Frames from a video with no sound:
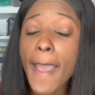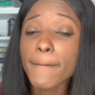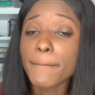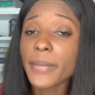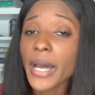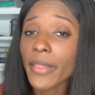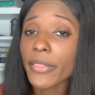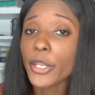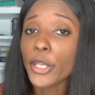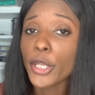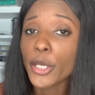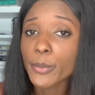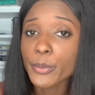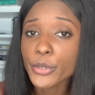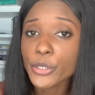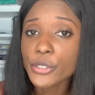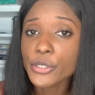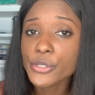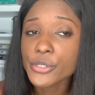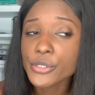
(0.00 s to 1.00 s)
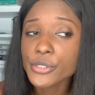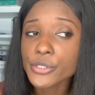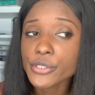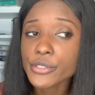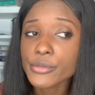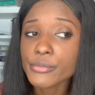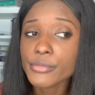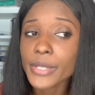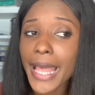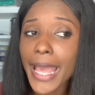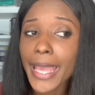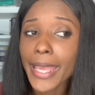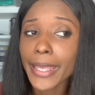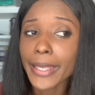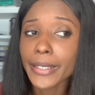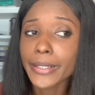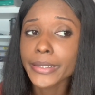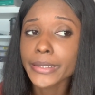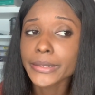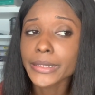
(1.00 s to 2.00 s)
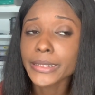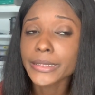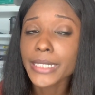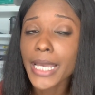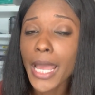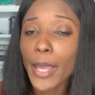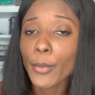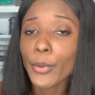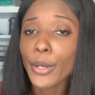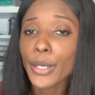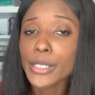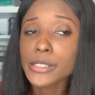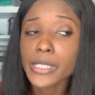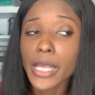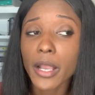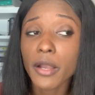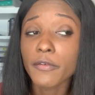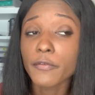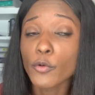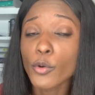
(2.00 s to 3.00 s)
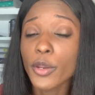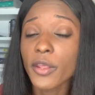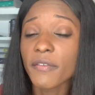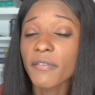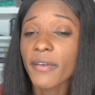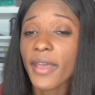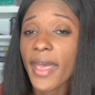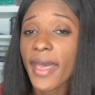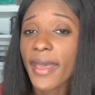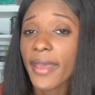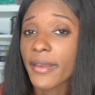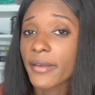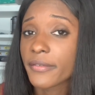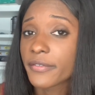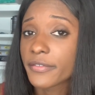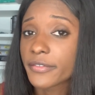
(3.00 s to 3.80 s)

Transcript: By the numbers, like, the top grade is like a 45.